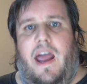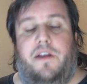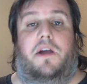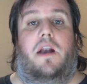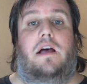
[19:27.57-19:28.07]

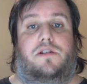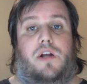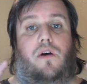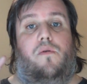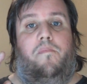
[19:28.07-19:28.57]
And you can
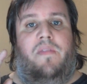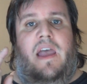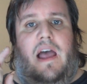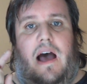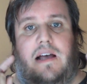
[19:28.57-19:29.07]
also
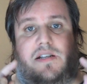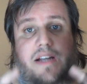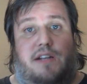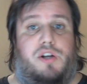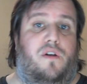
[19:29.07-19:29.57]

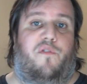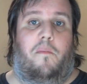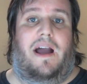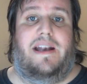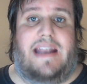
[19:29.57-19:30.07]
stay tuned
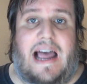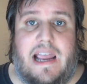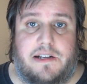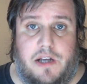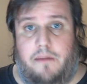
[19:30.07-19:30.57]
for my
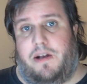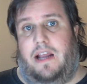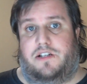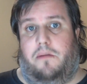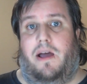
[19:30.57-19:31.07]
diet
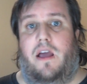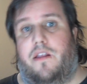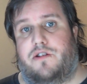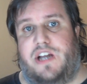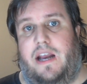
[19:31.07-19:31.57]
updates on my
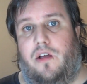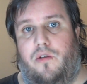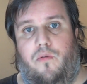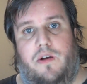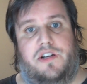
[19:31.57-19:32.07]
other
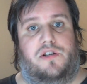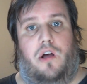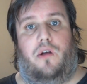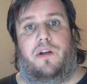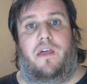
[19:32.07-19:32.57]
channel, which is
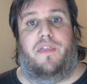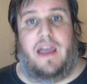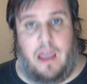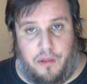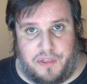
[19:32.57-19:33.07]
called
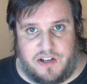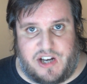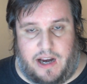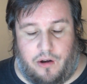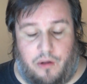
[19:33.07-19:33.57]
The Healthy
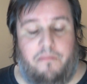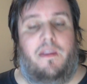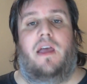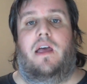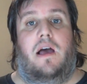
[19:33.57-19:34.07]
Channel.
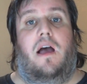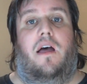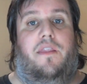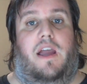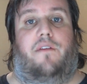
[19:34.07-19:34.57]

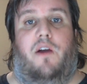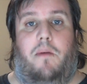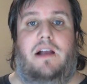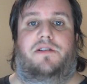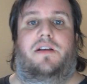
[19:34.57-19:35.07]
Thank you
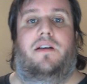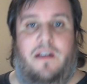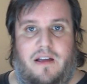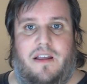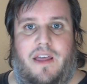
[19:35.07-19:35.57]
very much.
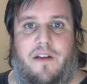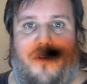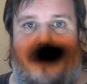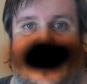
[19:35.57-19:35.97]
Thank you for